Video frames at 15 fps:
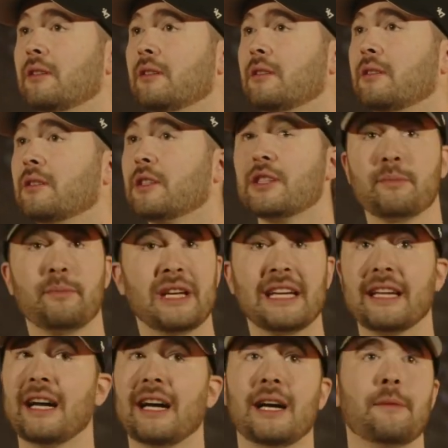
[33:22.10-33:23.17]
to just pick it
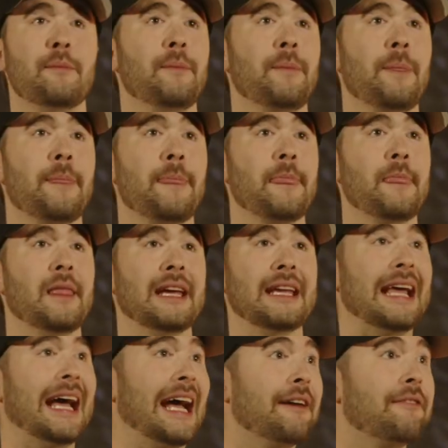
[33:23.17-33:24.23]
up and
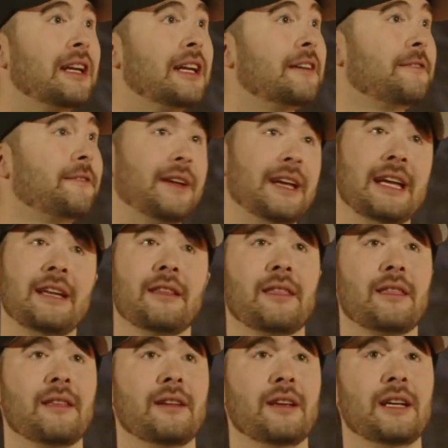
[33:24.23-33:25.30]
have enough faith
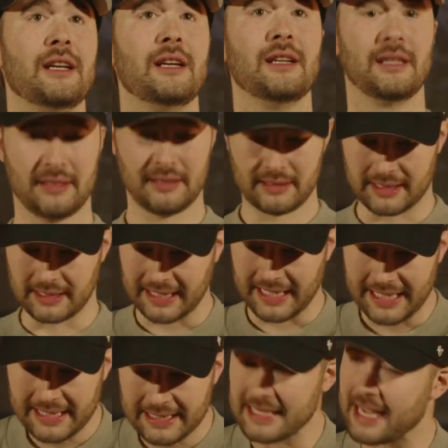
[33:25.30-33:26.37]
to lay
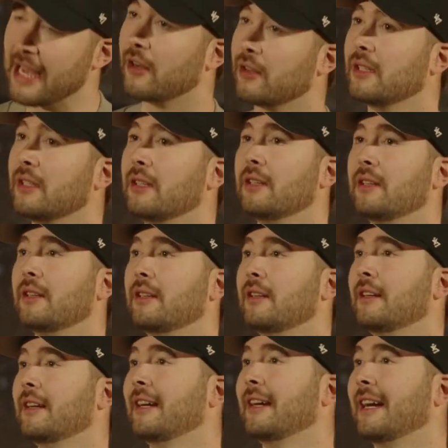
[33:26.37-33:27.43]
it down.
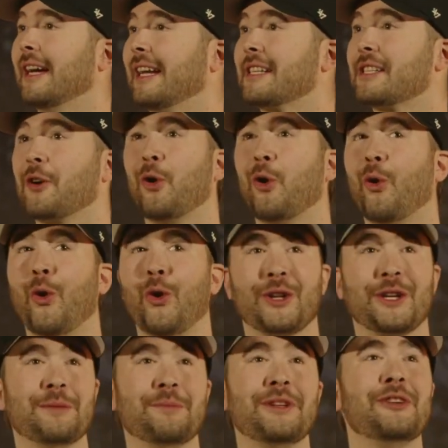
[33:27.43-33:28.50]
And as a whole
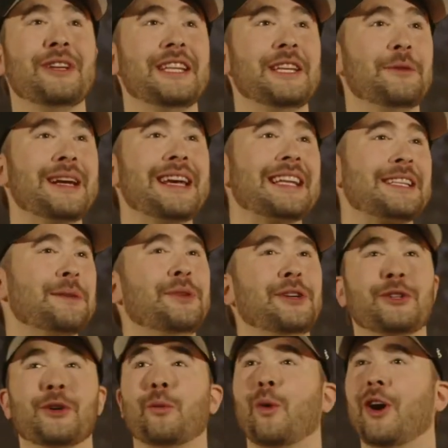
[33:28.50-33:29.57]
community, we get to build
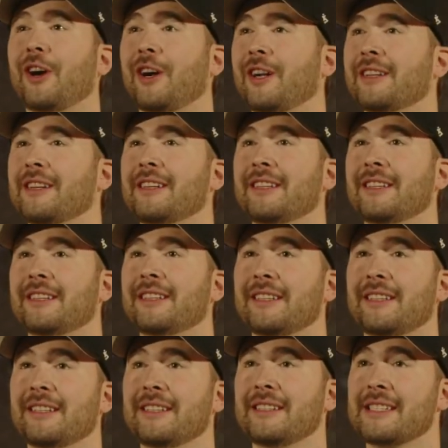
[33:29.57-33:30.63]
a wall
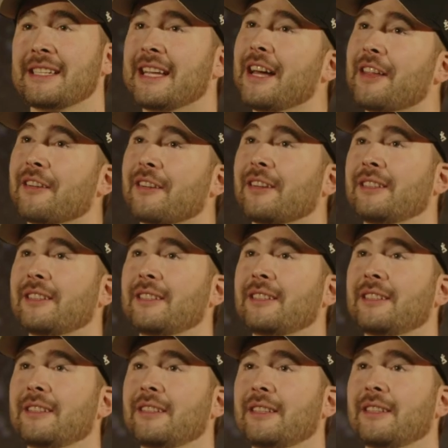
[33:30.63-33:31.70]
together.
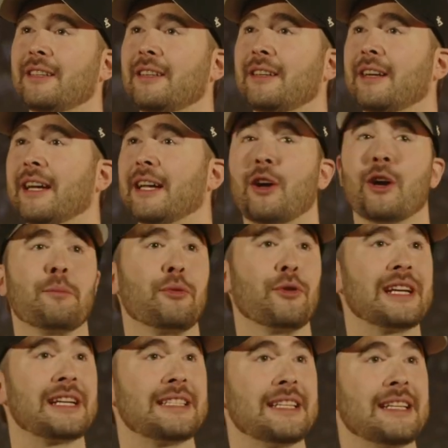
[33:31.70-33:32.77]
And our brick
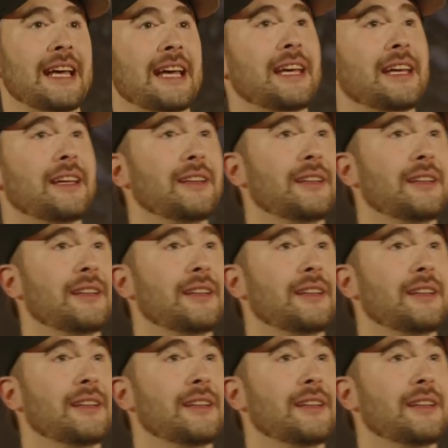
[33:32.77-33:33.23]
today